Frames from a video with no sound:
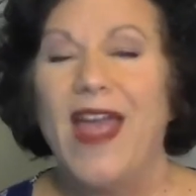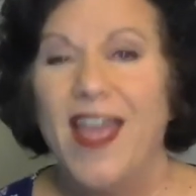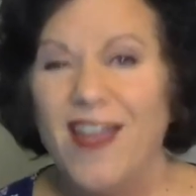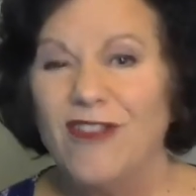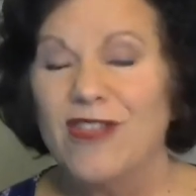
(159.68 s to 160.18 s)

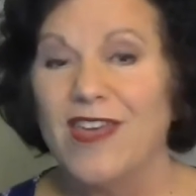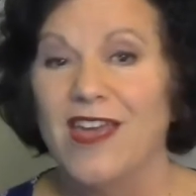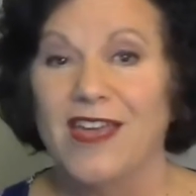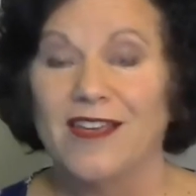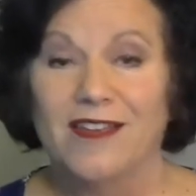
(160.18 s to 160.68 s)

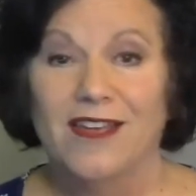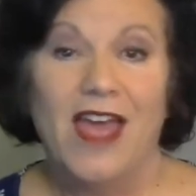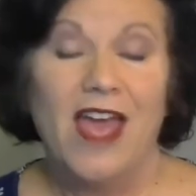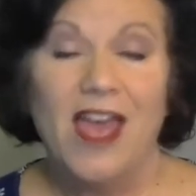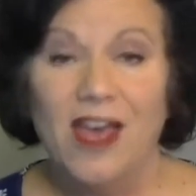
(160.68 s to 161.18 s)
everything
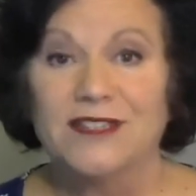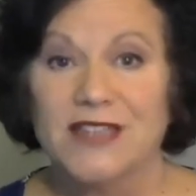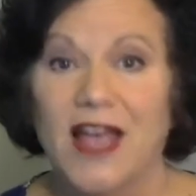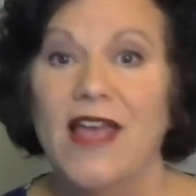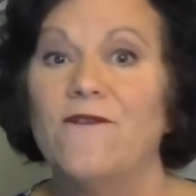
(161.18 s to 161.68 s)
else
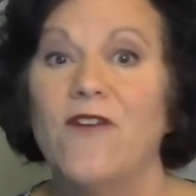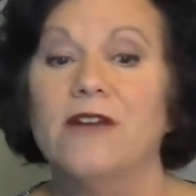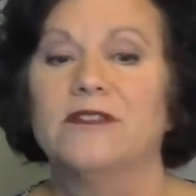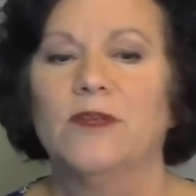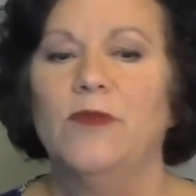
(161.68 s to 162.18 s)
I have
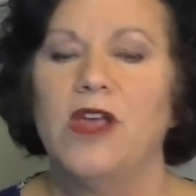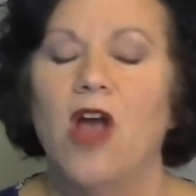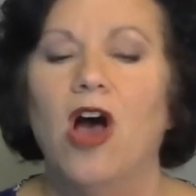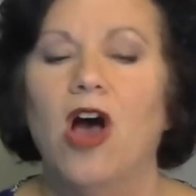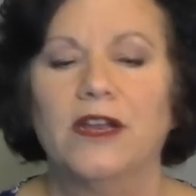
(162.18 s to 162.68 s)
found to be
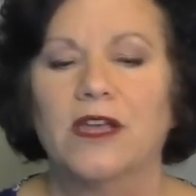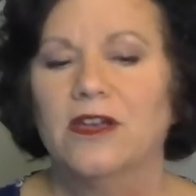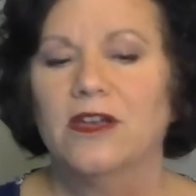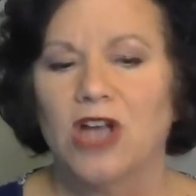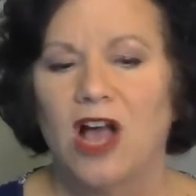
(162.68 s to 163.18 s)
on
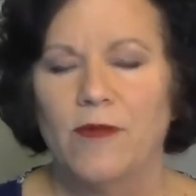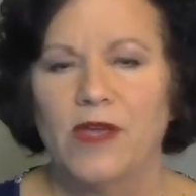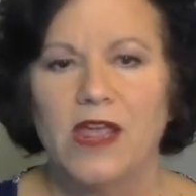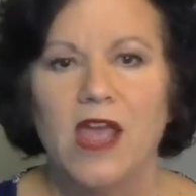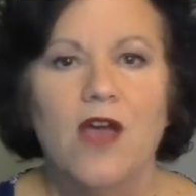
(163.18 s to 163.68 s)

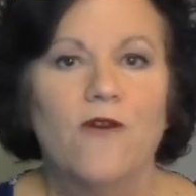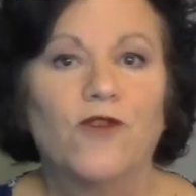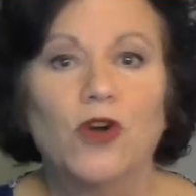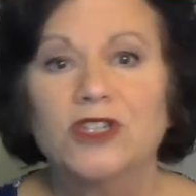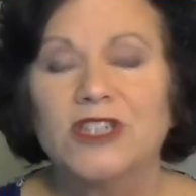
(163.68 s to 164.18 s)
Kajabi.
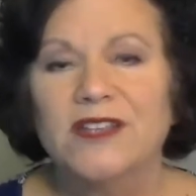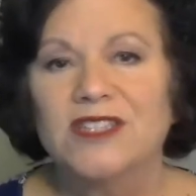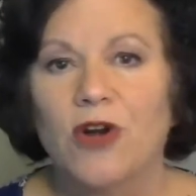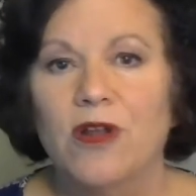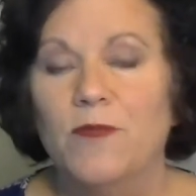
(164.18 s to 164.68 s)
First, I
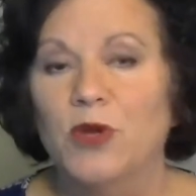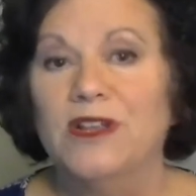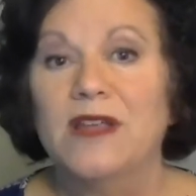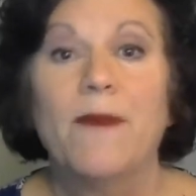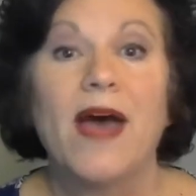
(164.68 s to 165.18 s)
started
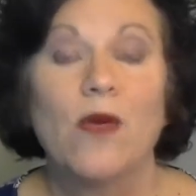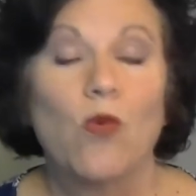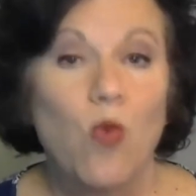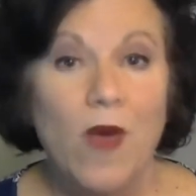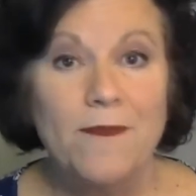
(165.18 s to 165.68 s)
building my
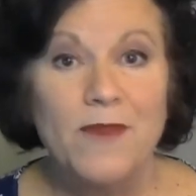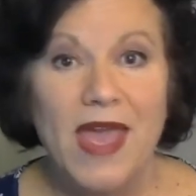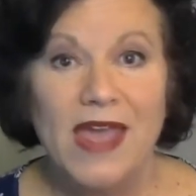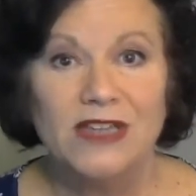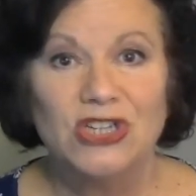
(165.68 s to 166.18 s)
web
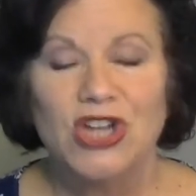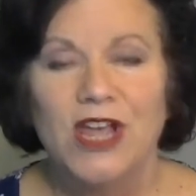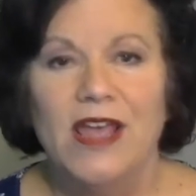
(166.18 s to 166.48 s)
page.